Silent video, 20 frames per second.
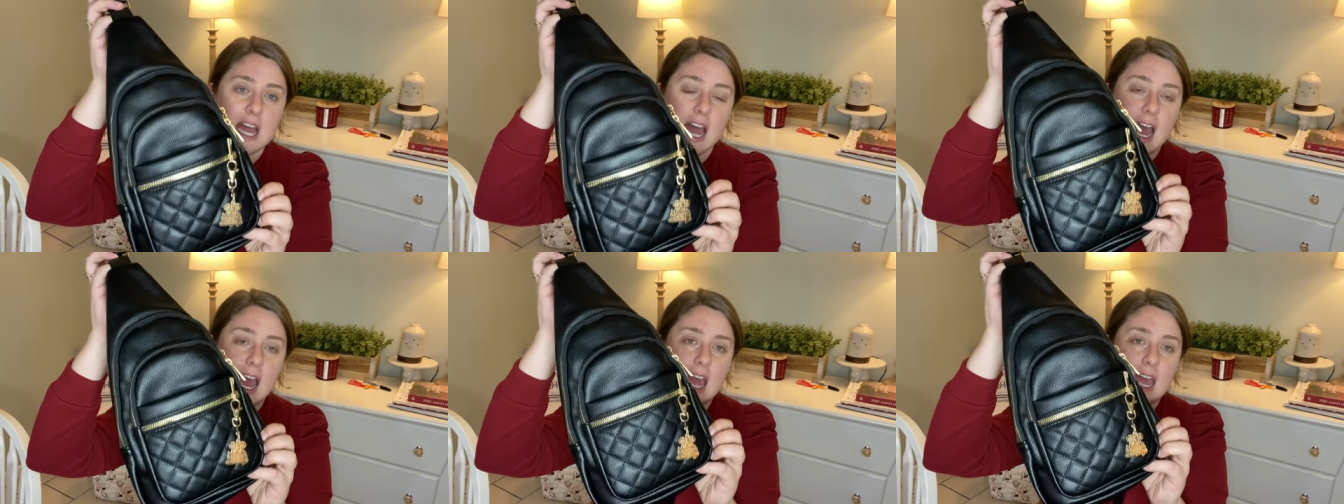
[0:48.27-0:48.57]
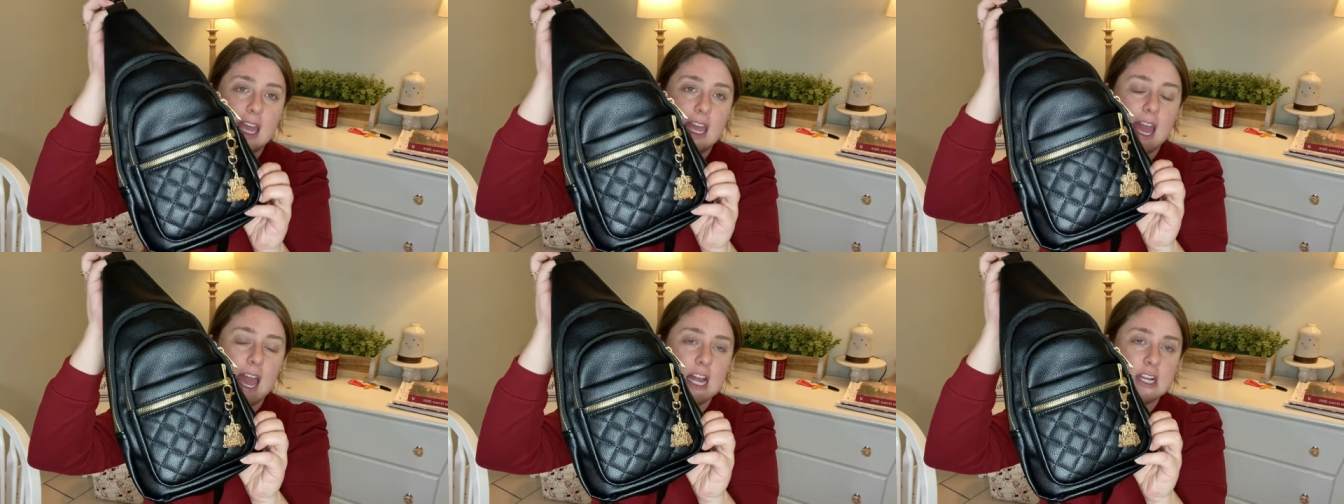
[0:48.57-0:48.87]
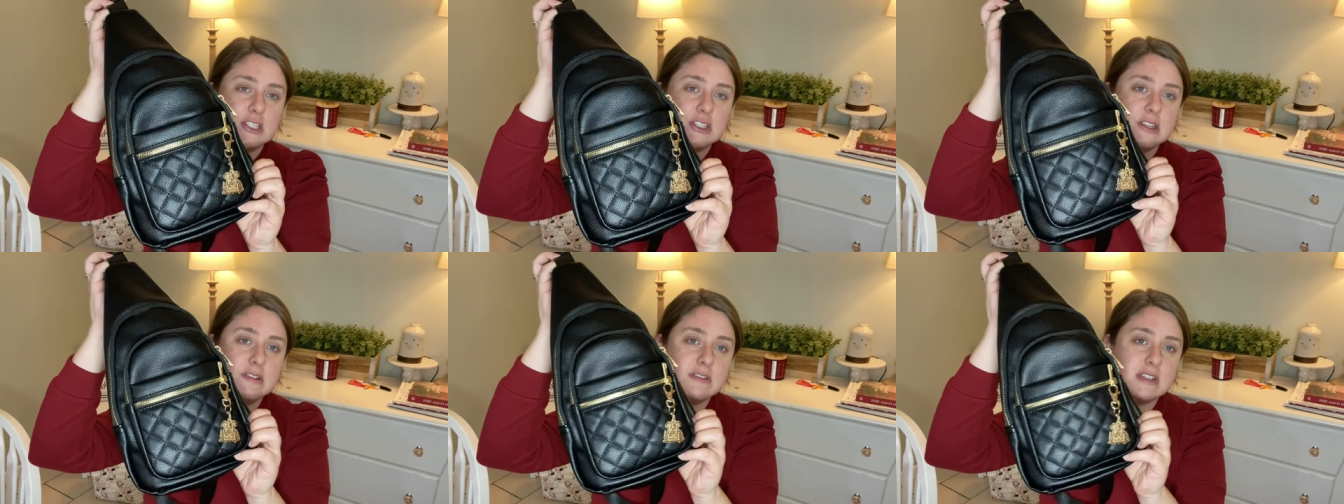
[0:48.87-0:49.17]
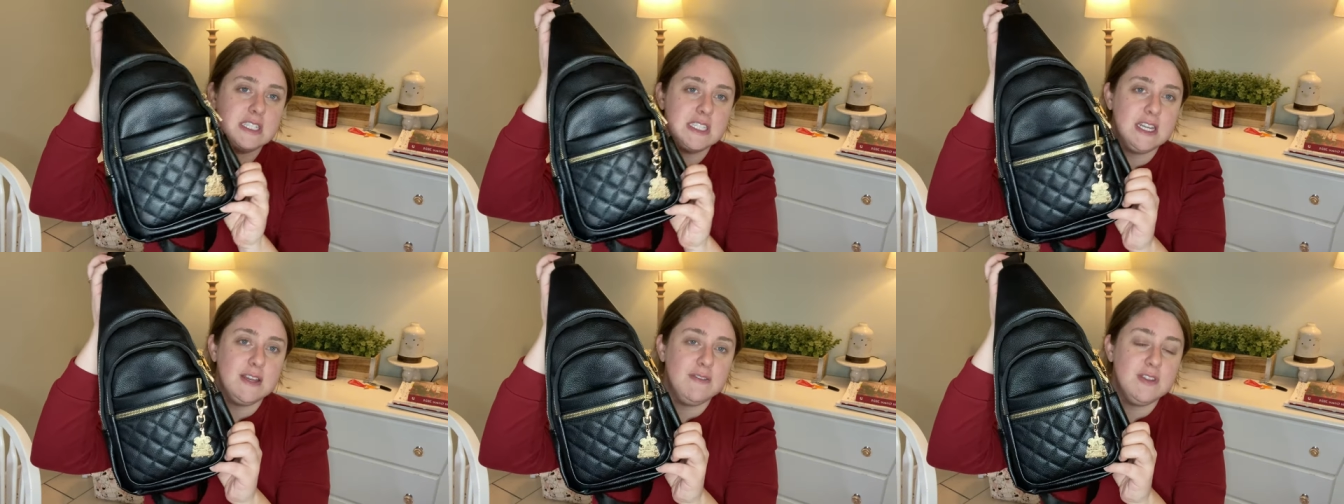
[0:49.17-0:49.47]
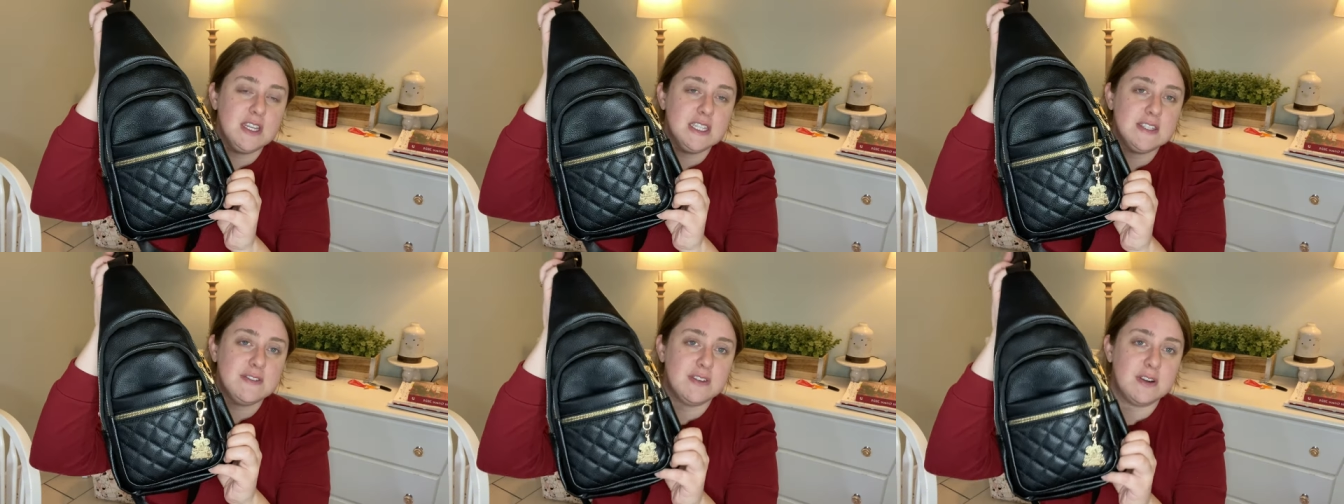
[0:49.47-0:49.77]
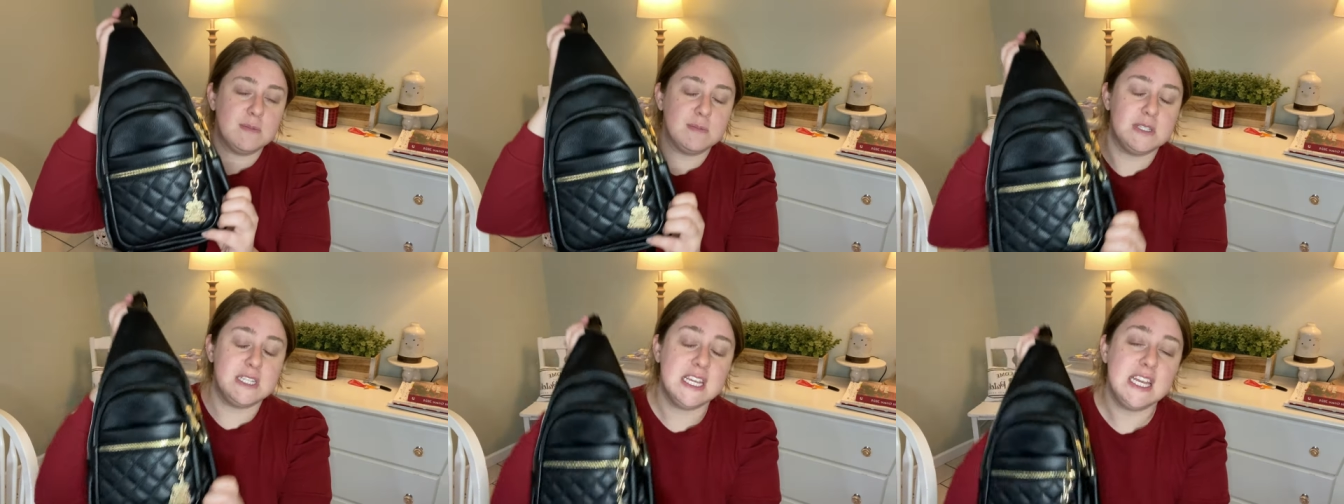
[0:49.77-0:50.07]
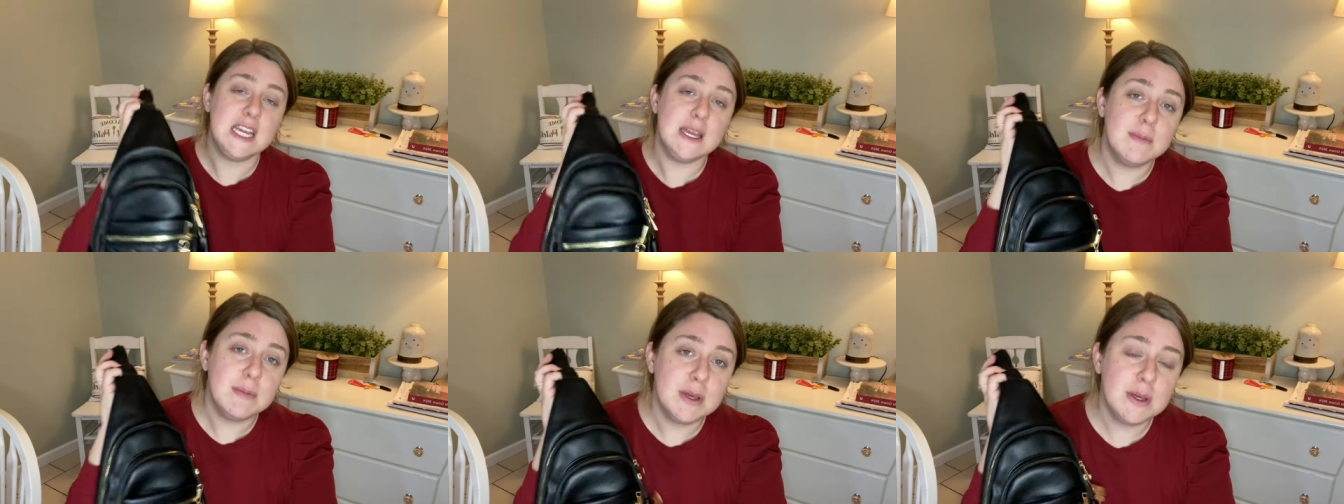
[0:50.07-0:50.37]
I actually received this from
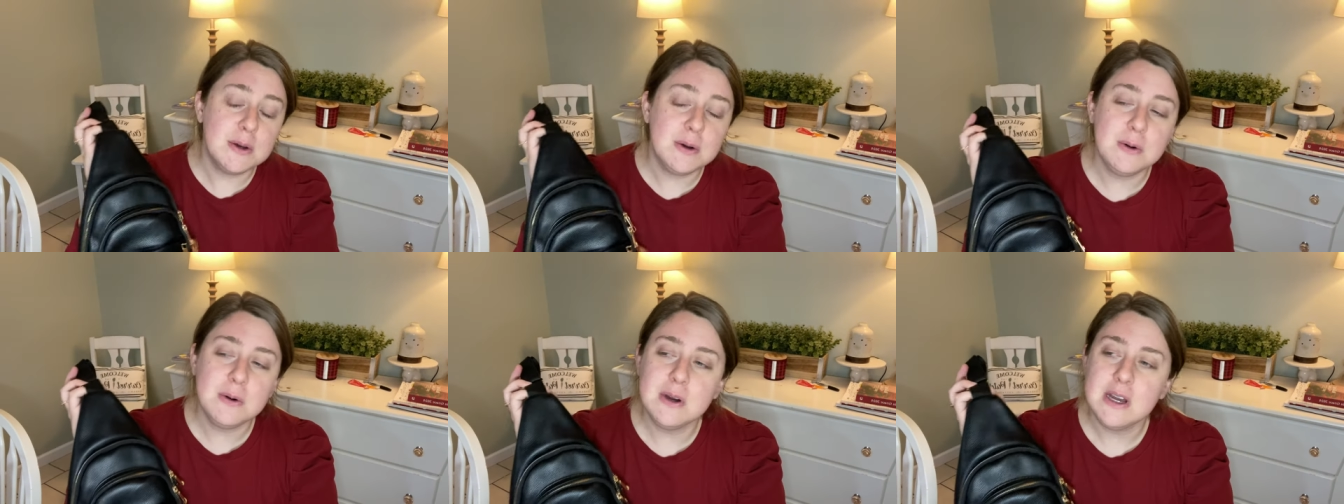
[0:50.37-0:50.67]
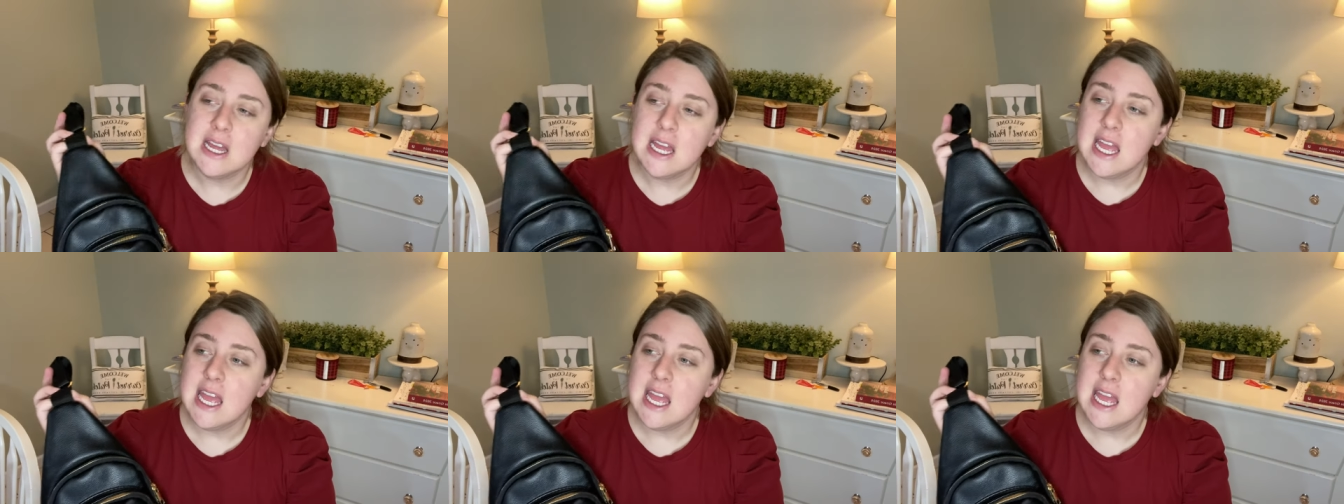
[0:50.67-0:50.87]
Temu,